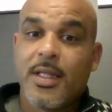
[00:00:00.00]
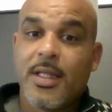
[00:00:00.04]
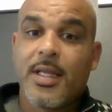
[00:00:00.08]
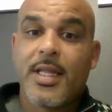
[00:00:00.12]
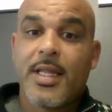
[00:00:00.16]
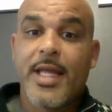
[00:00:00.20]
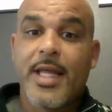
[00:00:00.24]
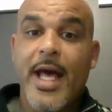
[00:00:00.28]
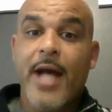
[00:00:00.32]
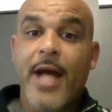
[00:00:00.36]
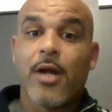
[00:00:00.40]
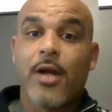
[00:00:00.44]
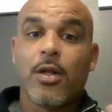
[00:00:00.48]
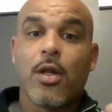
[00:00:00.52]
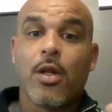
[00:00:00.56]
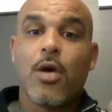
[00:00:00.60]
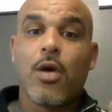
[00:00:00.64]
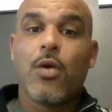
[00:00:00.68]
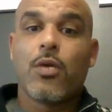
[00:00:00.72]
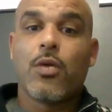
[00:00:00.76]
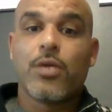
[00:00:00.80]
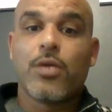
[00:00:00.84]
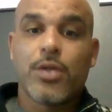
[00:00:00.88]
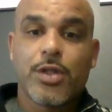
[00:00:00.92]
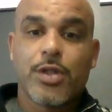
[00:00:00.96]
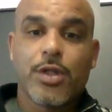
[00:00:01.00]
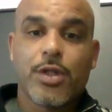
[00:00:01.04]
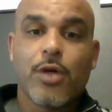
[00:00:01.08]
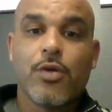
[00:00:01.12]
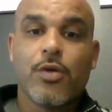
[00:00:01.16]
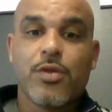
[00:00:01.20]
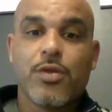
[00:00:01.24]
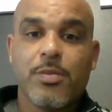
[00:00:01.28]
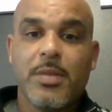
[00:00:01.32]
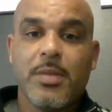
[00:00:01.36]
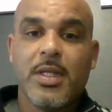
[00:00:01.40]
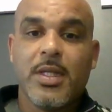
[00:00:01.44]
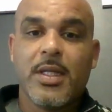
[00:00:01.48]
that alone
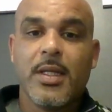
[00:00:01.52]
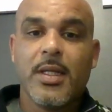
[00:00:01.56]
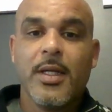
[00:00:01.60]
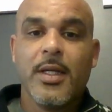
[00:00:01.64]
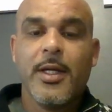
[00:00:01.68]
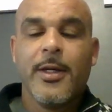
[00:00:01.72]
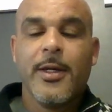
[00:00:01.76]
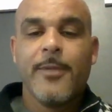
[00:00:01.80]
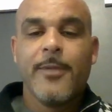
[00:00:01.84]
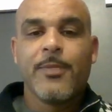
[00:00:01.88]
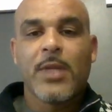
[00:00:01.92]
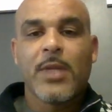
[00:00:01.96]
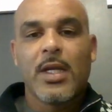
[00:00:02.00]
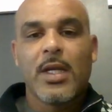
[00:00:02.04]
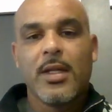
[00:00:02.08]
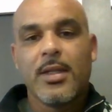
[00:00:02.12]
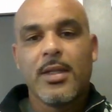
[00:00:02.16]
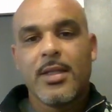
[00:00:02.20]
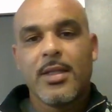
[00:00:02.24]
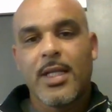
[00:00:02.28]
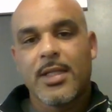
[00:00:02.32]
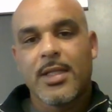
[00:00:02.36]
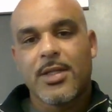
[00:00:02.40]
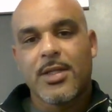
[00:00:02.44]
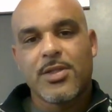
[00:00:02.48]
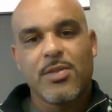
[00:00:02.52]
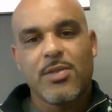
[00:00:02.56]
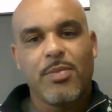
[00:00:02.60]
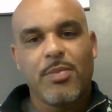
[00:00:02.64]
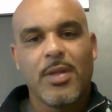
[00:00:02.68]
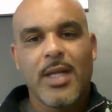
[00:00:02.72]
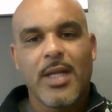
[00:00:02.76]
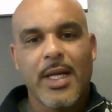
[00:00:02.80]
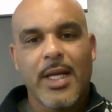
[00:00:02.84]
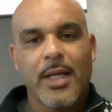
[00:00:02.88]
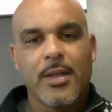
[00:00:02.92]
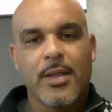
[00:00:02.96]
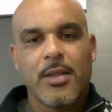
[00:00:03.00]
shows me that there's a
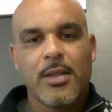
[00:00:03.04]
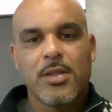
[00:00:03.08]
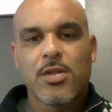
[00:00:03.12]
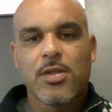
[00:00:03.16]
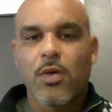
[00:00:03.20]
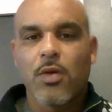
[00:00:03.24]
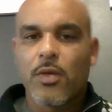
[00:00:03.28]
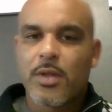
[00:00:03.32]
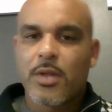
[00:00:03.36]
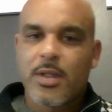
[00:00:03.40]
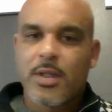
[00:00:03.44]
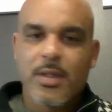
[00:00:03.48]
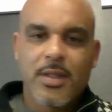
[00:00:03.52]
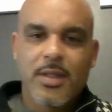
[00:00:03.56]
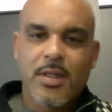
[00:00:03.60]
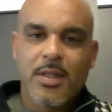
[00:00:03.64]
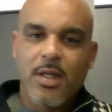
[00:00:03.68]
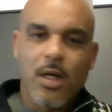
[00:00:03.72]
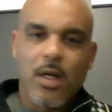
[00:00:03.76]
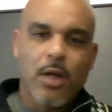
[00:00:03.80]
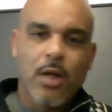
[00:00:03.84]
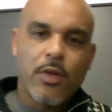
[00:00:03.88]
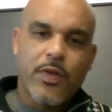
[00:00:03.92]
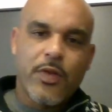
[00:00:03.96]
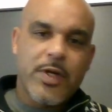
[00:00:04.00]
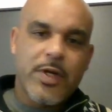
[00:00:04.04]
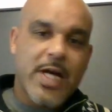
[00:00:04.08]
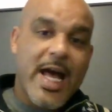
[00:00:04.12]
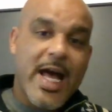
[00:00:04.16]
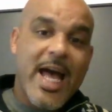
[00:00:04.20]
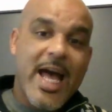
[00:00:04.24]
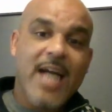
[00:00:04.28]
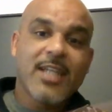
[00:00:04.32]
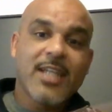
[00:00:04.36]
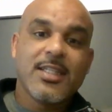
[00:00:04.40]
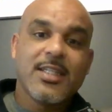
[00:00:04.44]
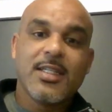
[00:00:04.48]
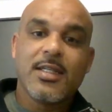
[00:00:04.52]
plan. So the
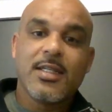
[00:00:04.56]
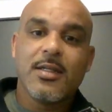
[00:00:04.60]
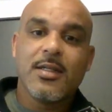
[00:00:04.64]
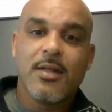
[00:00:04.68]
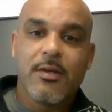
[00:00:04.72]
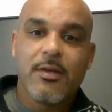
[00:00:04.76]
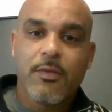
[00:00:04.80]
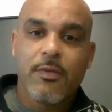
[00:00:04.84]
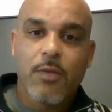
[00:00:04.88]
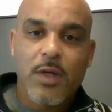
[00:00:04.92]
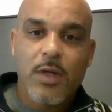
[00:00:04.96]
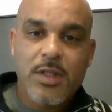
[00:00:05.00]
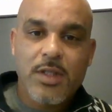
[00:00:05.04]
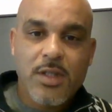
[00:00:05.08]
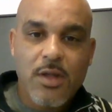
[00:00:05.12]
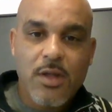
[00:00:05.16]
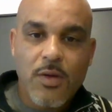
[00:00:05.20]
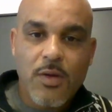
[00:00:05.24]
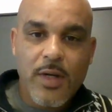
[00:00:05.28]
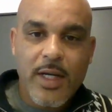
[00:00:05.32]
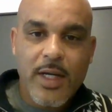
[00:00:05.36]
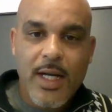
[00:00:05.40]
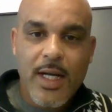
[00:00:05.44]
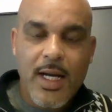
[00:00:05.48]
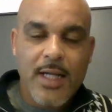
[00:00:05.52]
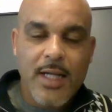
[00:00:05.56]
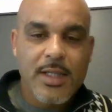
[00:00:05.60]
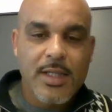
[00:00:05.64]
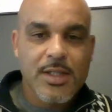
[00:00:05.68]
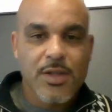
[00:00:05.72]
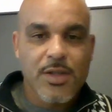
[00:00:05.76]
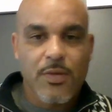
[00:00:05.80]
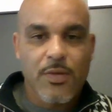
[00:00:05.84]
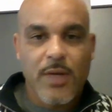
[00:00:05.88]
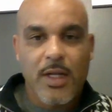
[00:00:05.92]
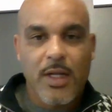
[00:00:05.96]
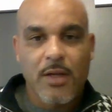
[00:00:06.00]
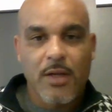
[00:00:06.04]
acting of what's going on is
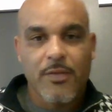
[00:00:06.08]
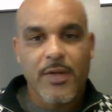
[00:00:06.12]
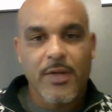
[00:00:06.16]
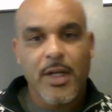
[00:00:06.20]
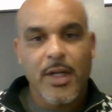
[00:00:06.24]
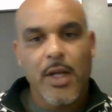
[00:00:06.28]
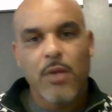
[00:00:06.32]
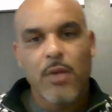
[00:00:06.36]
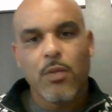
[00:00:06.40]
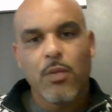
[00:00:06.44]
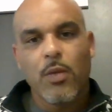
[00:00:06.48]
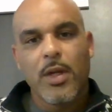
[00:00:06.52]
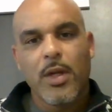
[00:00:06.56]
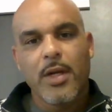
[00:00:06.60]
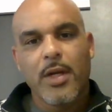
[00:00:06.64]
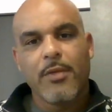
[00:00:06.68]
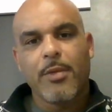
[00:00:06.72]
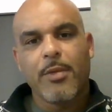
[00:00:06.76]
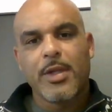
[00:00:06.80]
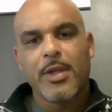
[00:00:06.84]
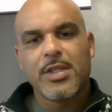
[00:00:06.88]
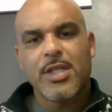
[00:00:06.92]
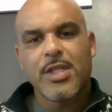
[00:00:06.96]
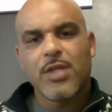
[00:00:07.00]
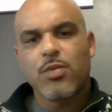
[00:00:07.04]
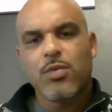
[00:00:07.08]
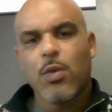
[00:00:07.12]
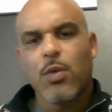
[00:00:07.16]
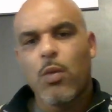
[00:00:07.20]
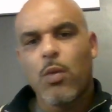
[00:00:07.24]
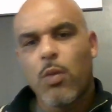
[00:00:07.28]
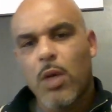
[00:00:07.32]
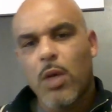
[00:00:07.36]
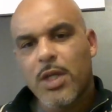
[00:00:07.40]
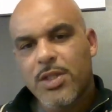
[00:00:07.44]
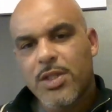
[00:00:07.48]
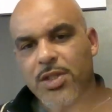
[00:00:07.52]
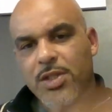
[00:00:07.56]
irrelevant. And everybody says, well,
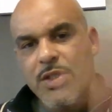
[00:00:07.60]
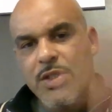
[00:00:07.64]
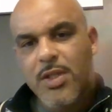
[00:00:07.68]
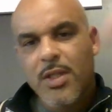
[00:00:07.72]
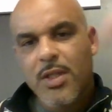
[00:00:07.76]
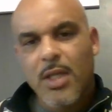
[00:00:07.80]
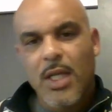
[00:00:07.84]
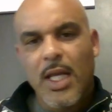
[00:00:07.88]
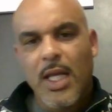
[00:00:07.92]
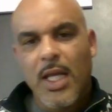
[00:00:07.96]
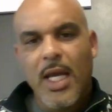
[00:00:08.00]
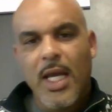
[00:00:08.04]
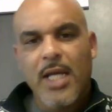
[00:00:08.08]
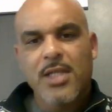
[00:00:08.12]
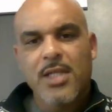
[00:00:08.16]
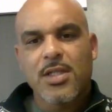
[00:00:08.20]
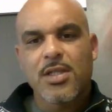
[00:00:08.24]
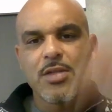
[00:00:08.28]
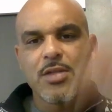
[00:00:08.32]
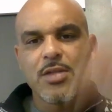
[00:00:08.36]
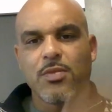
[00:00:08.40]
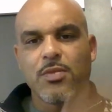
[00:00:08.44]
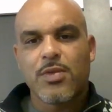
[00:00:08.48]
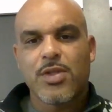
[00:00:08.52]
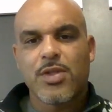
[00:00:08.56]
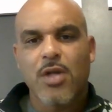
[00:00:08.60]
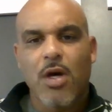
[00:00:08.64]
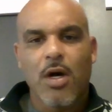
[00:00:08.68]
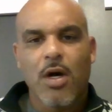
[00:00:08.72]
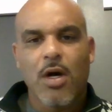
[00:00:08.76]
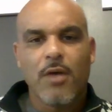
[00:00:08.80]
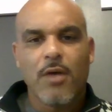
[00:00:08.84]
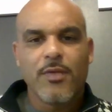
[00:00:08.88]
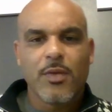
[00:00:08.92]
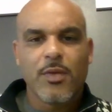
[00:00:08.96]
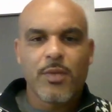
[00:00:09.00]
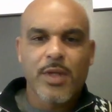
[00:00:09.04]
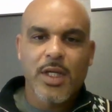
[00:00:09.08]
once the case is
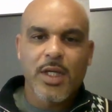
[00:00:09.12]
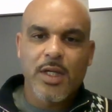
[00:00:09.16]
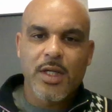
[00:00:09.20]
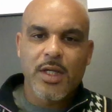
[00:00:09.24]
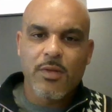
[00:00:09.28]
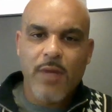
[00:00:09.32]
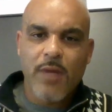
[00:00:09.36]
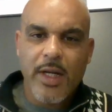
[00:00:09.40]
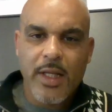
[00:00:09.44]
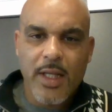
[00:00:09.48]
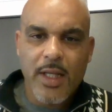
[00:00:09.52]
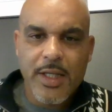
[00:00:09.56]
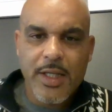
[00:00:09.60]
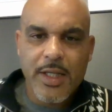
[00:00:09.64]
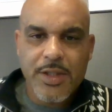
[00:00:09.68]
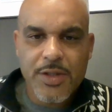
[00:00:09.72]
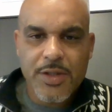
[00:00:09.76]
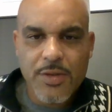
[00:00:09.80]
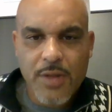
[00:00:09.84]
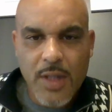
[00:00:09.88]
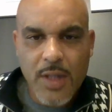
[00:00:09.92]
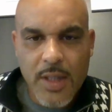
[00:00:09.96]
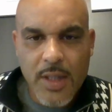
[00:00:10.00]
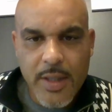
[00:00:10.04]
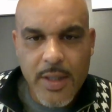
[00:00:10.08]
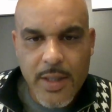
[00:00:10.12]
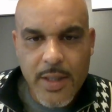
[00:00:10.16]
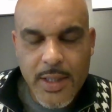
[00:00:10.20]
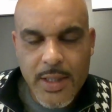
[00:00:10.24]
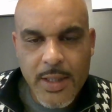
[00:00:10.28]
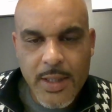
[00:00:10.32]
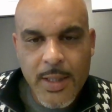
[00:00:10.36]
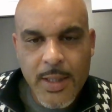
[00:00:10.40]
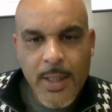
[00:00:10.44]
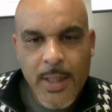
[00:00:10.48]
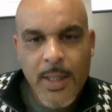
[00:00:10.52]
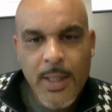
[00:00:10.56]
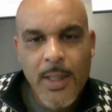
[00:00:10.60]
resolved and we get regulational
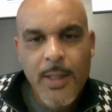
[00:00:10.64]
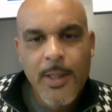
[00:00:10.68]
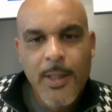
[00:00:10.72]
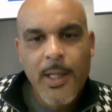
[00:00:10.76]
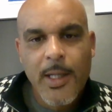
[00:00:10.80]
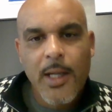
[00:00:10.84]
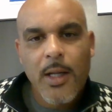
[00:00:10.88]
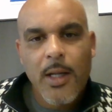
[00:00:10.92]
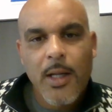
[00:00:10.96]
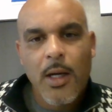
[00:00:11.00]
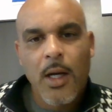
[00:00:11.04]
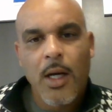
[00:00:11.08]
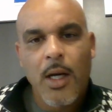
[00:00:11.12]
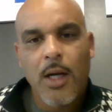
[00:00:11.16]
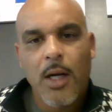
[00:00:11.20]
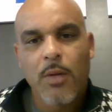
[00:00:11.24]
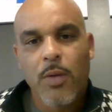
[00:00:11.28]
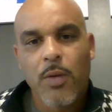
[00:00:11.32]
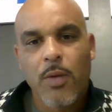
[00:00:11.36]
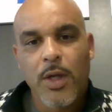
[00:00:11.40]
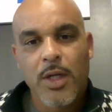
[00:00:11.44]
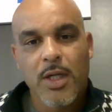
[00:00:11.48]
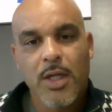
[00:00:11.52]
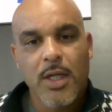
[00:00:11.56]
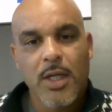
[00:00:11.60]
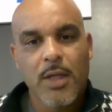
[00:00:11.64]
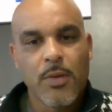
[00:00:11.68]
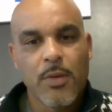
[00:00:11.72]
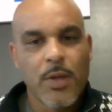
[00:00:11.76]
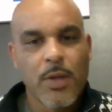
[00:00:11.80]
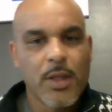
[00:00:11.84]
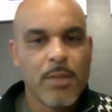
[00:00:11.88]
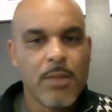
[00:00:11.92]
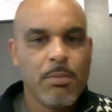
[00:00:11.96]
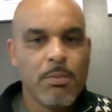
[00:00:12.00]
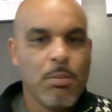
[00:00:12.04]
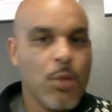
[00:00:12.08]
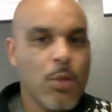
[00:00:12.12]
clarity, we're
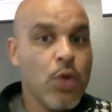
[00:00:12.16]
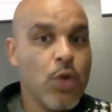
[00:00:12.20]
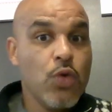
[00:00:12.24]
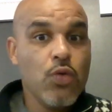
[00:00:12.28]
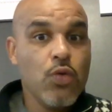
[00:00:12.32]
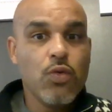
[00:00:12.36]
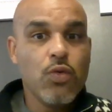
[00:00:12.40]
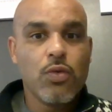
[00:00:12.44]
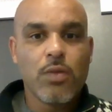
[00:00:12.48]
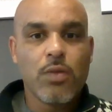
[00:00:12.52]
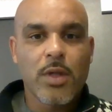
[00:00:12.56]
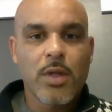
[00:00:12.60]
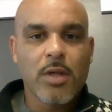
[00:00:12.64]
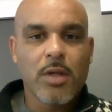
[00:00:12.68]
gonna moon.